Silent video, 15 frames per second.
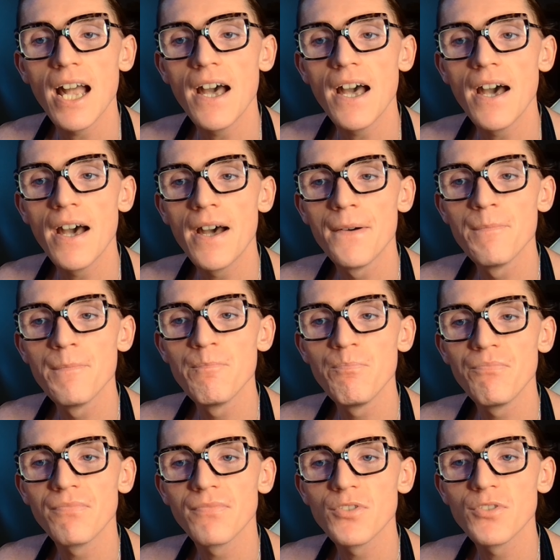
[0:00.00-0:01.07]

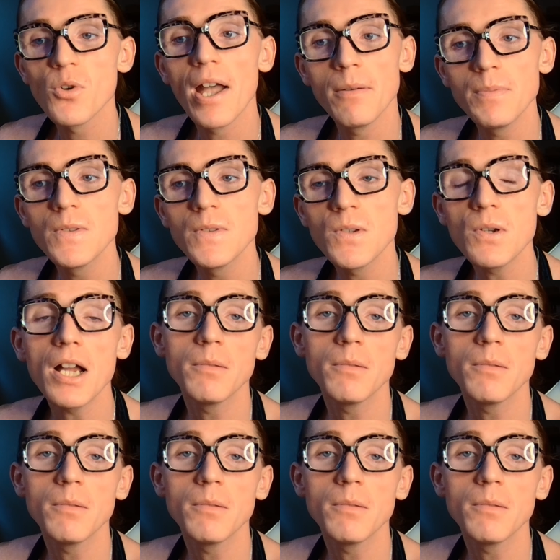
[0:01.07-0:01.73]
So episode